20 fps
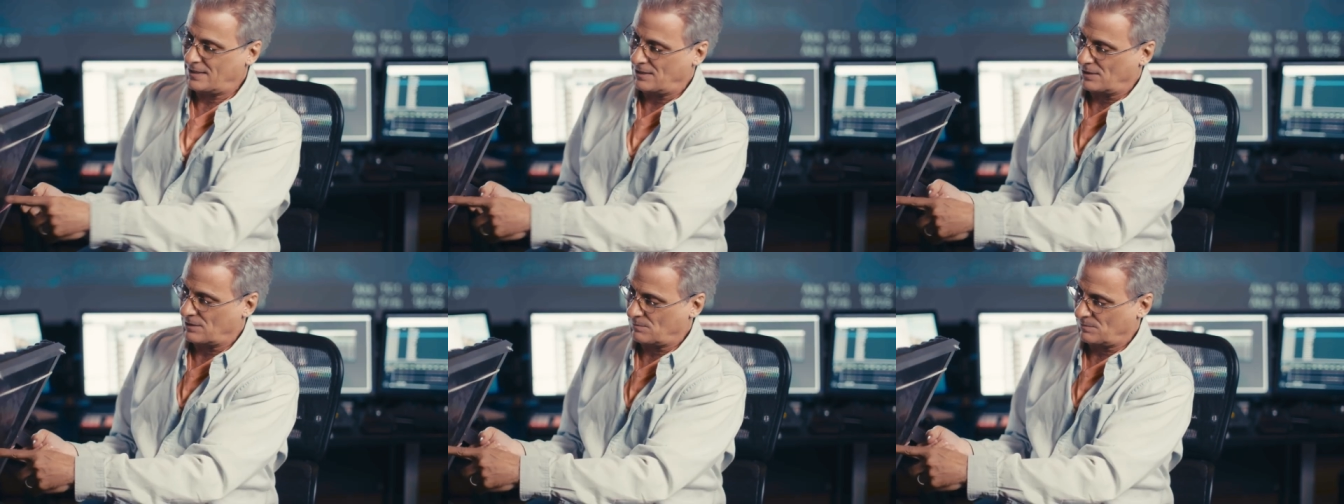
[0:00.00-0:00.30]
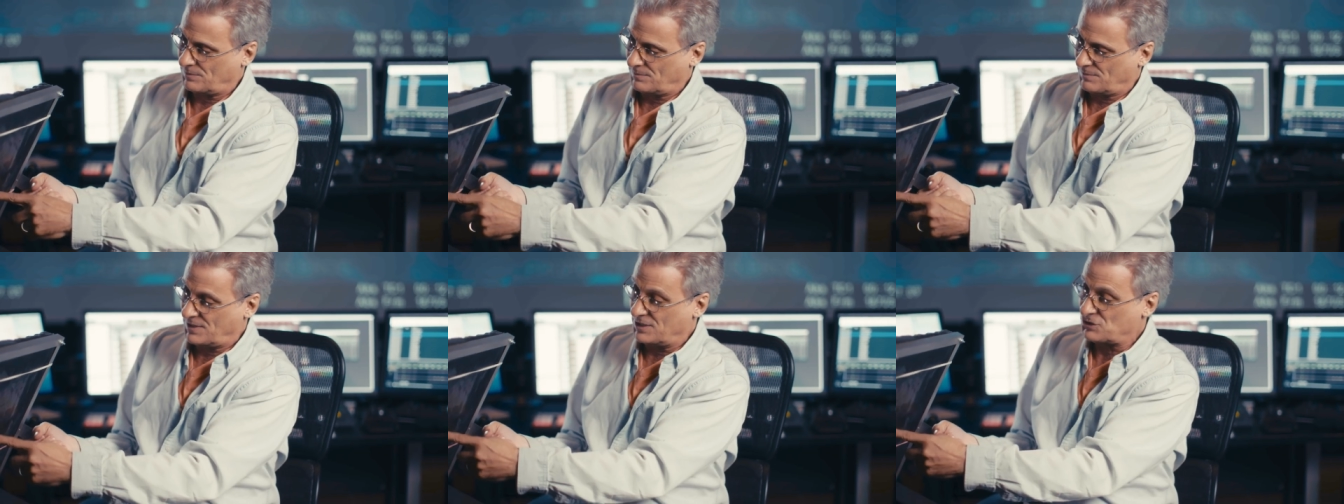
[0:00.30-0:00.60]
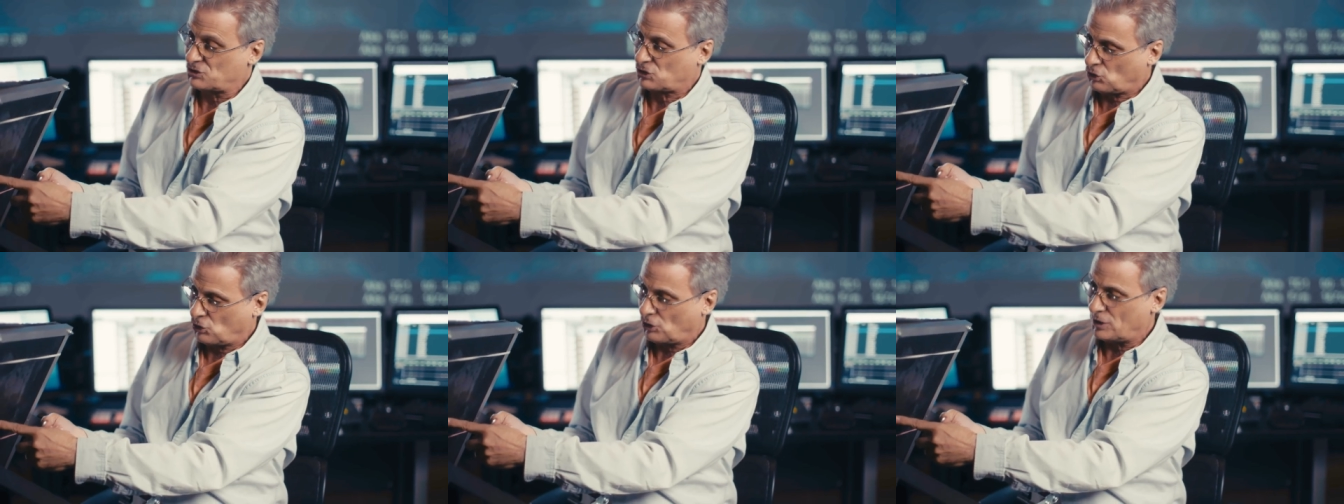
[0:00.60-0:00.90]
here,
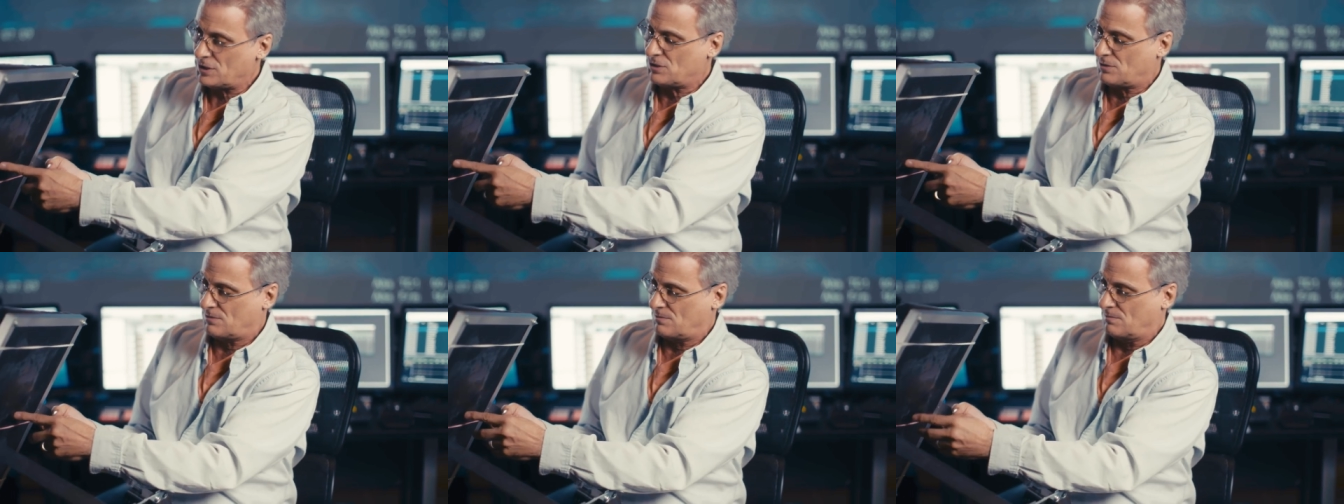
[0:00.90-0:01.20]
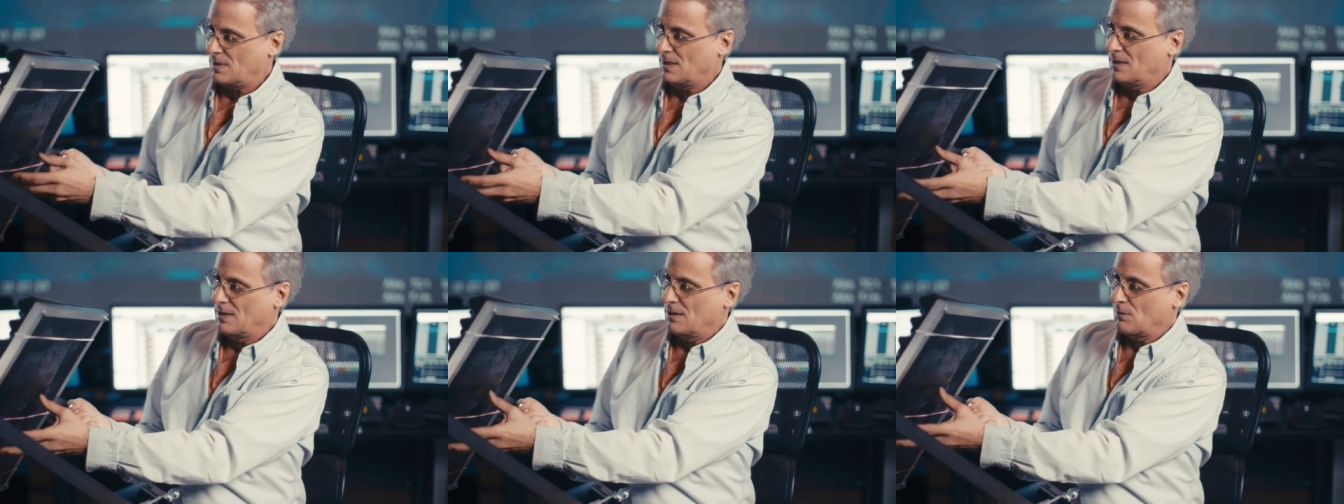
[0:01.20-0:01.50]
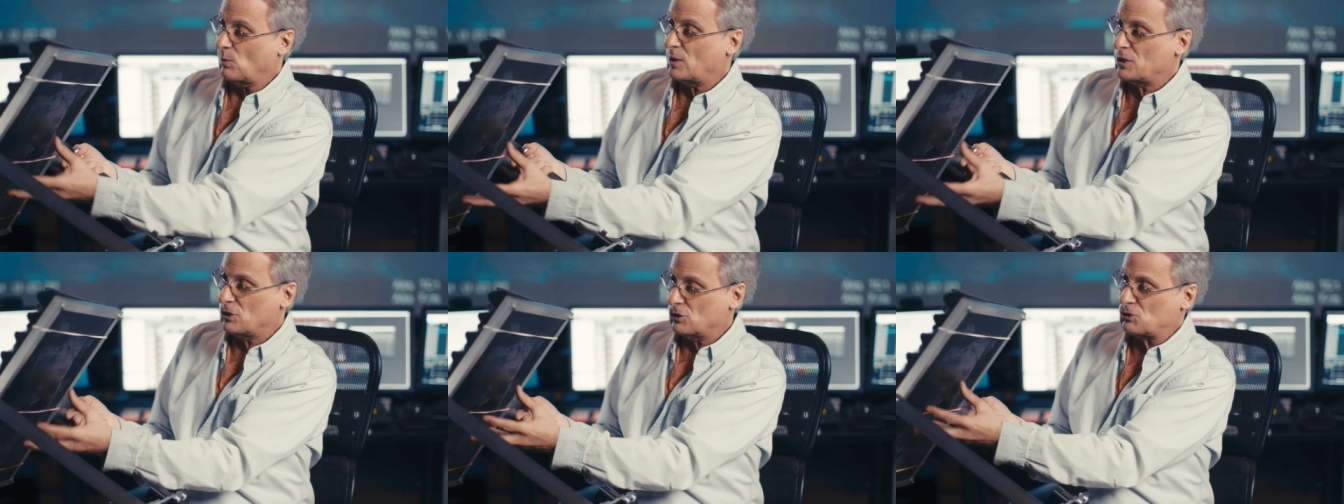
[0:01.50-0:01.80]
this could
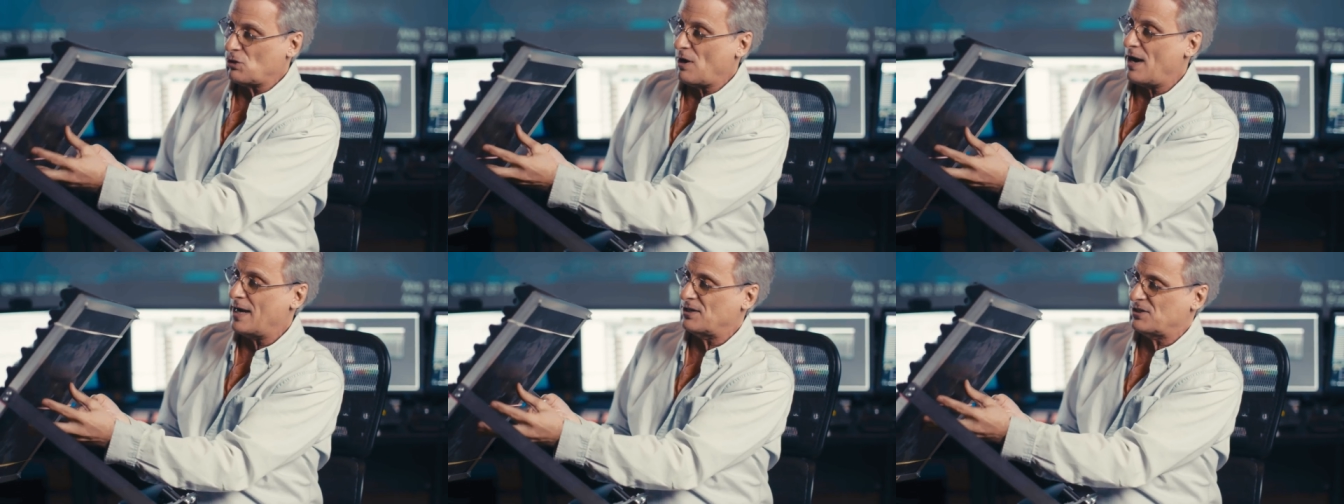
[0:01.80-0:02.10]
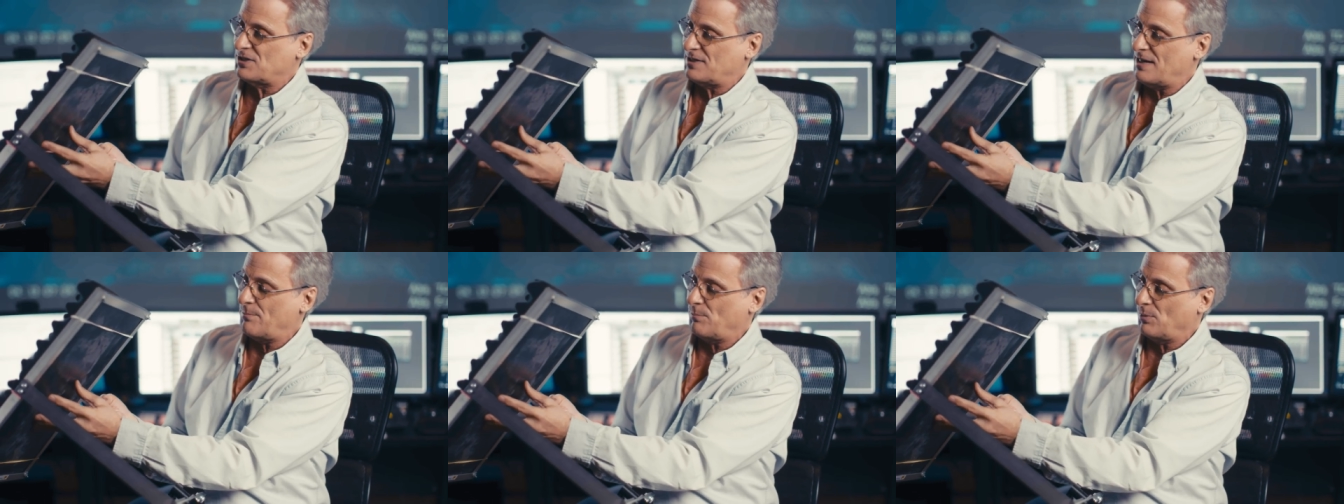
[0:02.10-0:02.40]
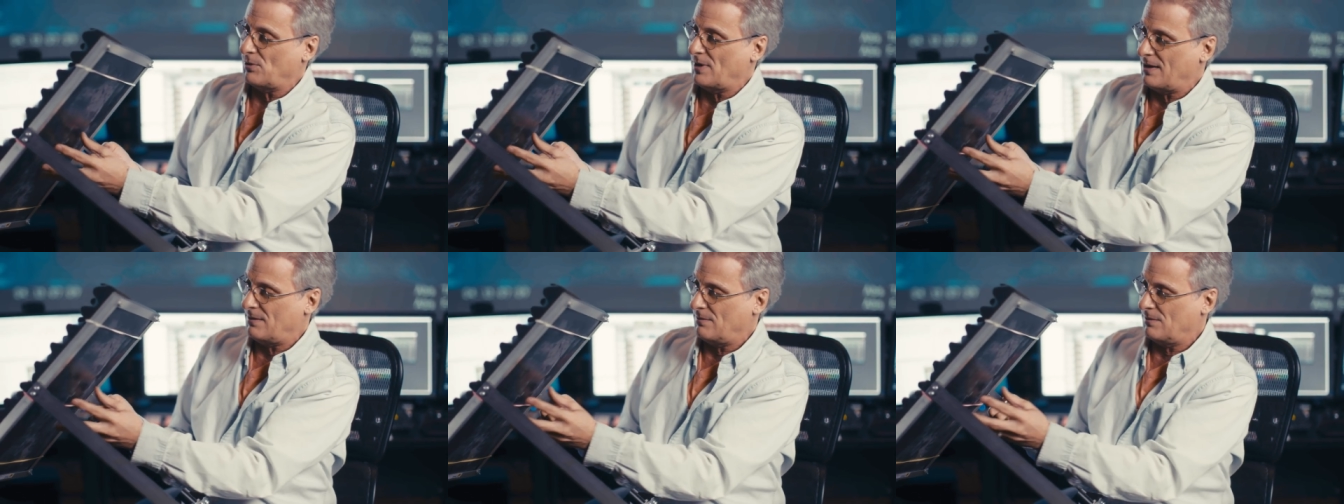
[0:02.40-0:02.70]
what you're trying to
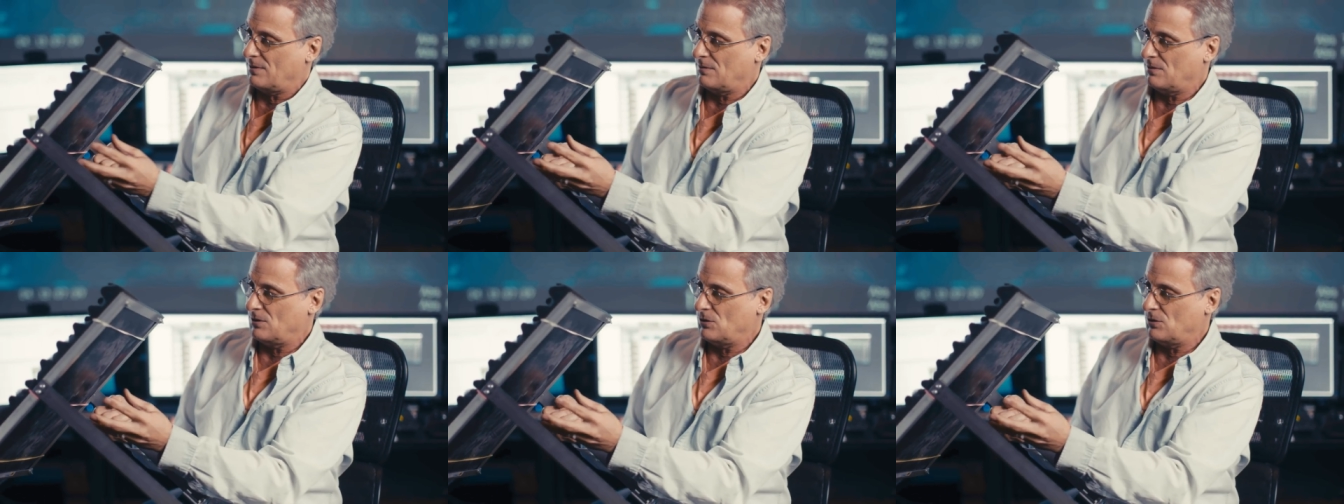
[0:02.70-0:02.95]
separate